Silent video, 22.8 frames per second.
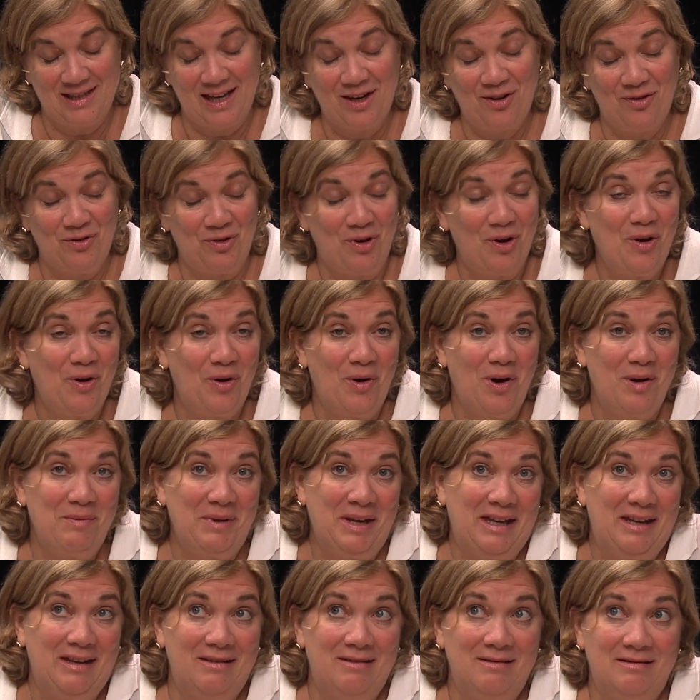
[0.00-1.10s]
I don't know.
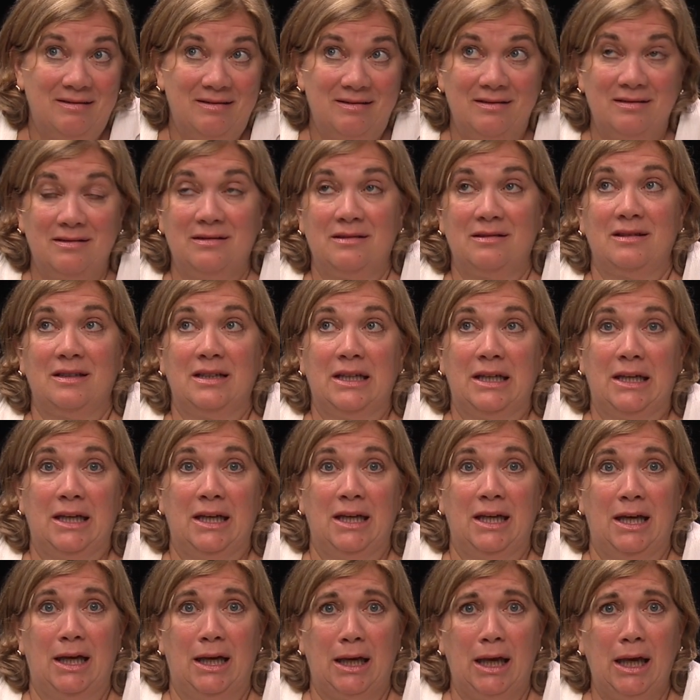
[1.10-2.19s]
And
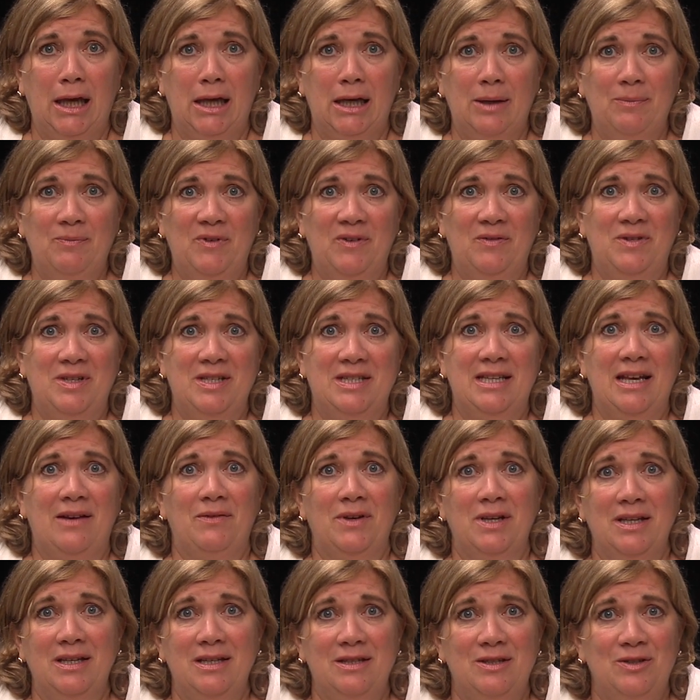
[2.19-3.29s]
I'm
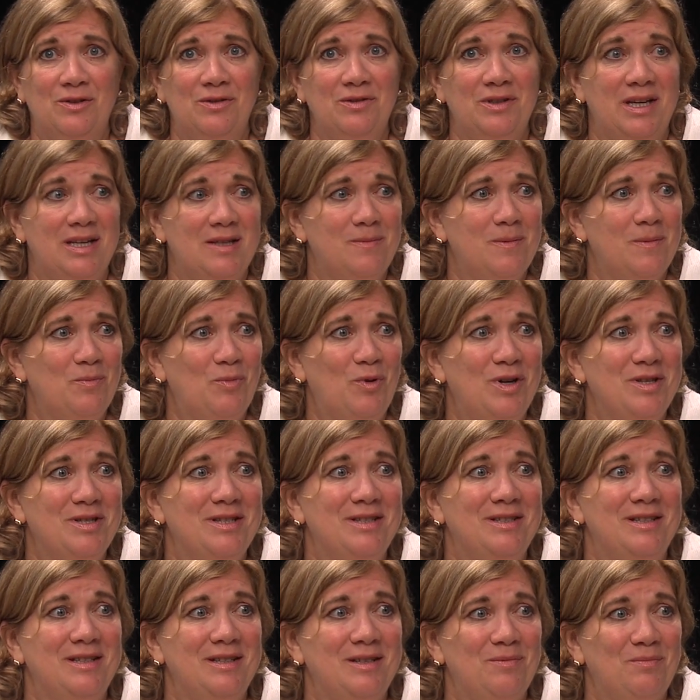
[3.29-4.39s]
57. It certainly has been
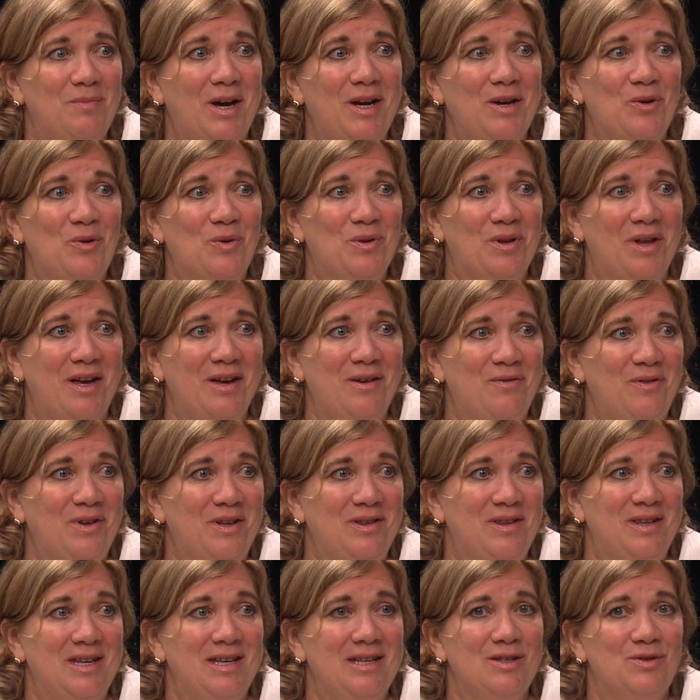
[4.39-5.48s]
present in my whole life
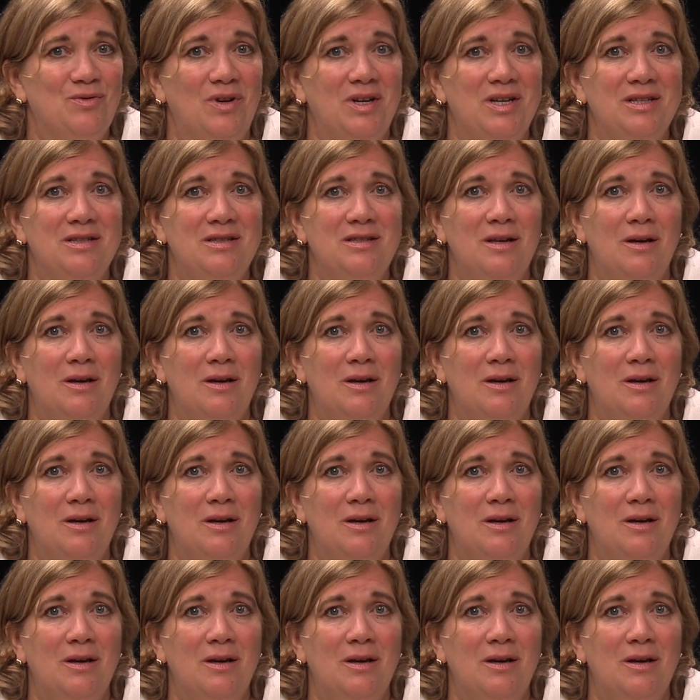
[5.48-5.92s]
at things, right?